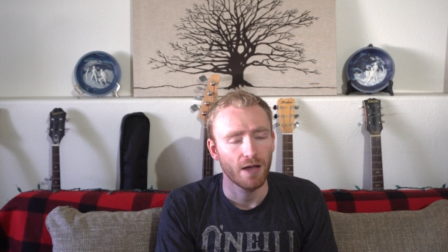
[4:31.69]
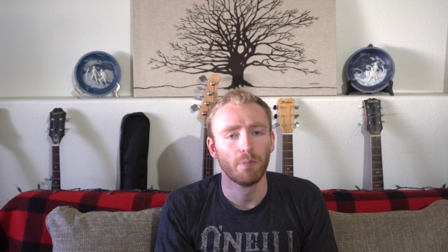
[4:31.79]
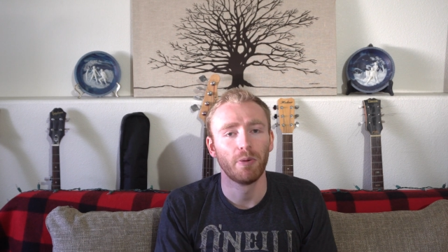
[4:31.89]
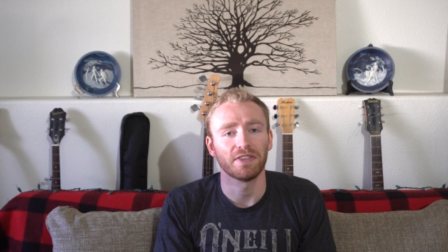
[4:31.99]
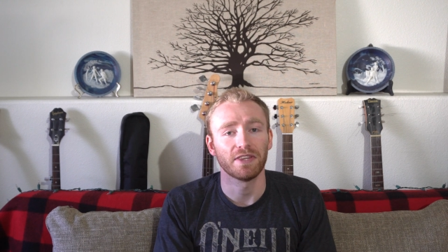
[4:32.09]

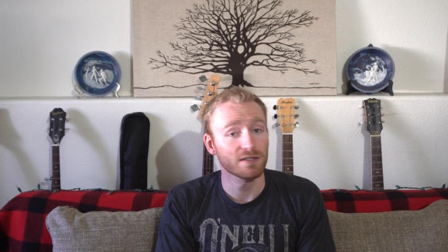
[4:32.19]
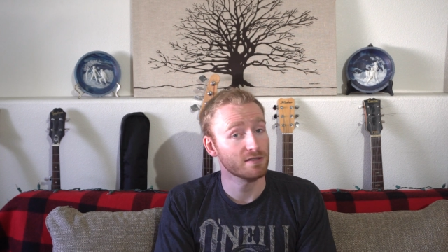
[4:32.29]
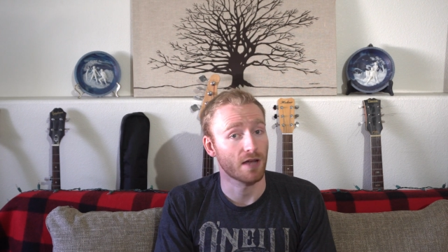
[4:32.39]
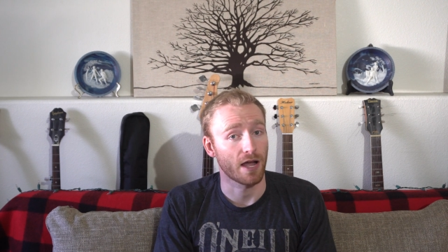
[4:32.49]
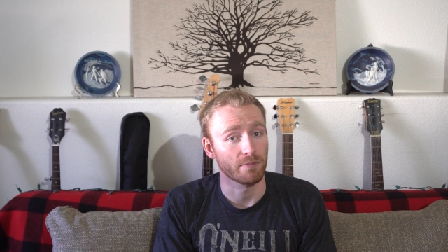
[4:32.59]
But this
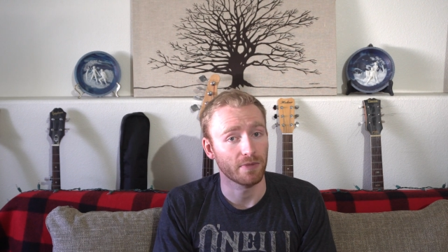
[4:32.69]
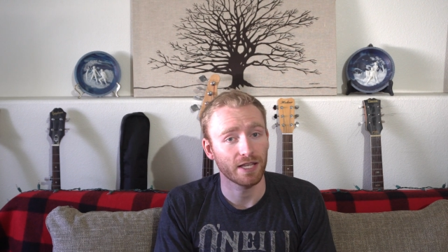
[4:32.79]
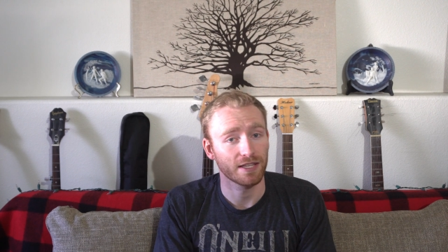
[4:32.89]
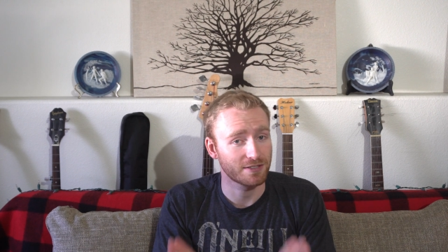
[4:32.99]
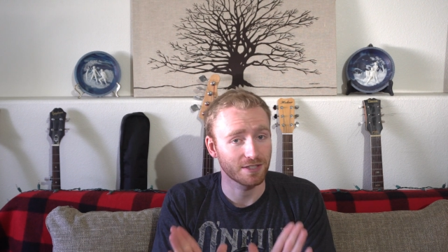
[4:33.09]
time,
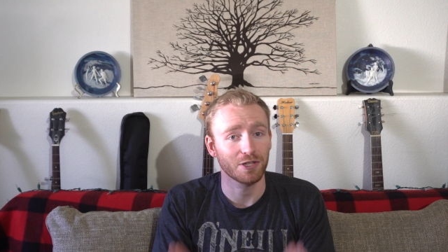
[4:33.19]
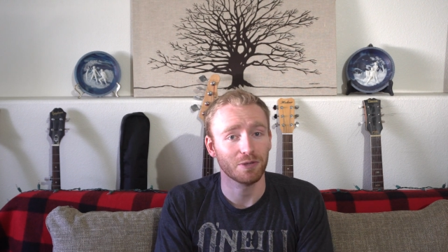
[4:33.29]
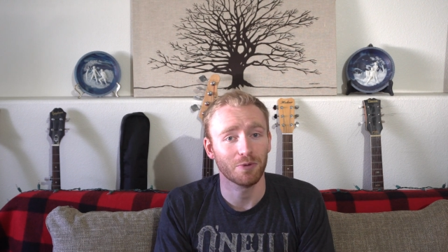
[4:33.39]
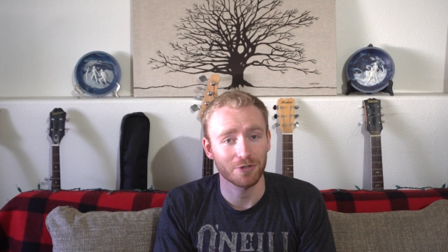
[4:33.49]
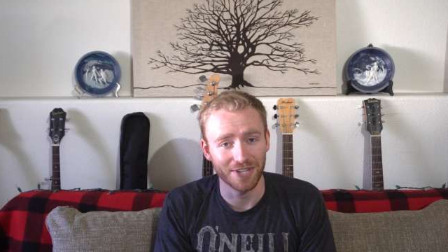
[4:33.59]
it's a little
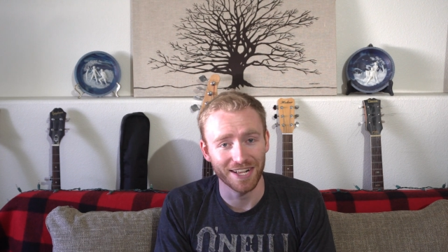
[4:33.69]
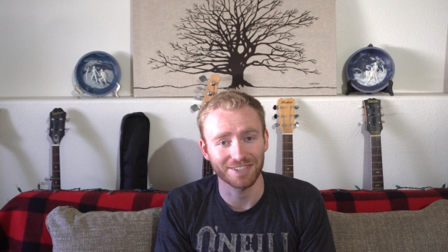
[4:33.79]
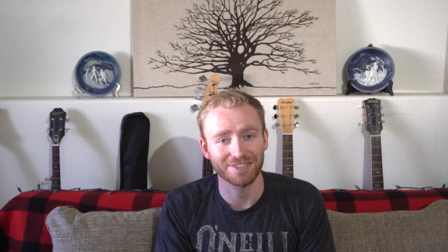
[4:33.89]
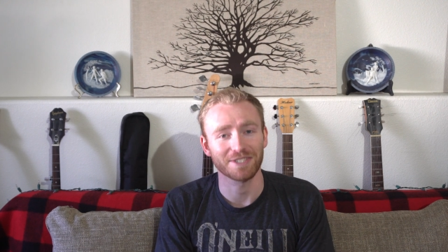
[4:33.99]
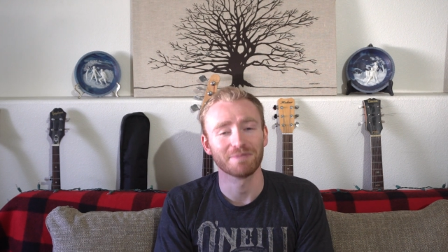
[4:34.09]
more
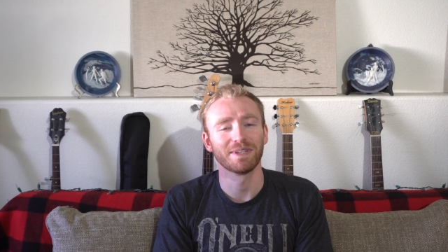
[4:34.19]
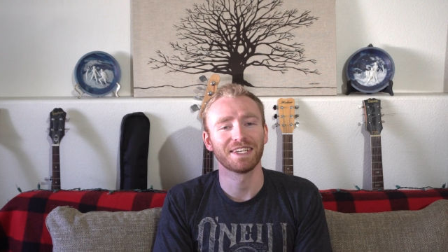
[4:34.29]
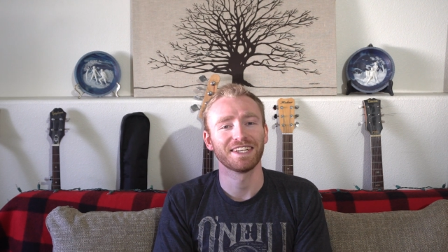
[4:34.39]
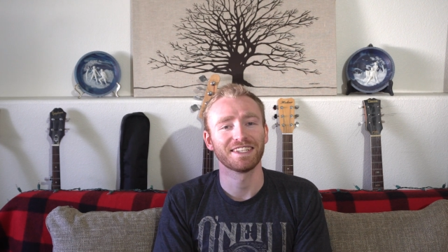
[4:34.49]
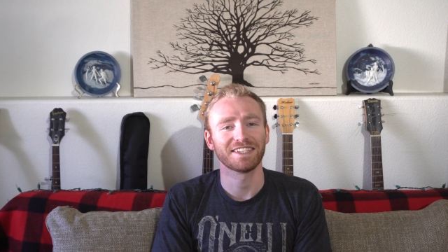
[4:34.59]
challenging
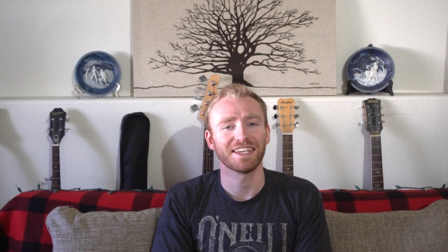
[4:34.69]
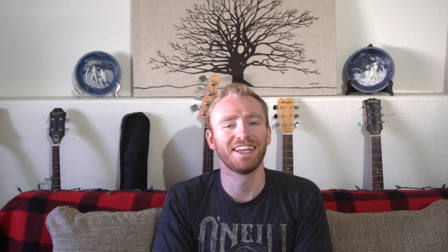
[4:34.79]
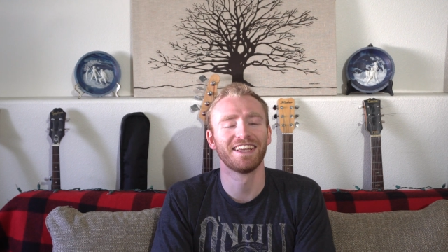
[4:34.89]
because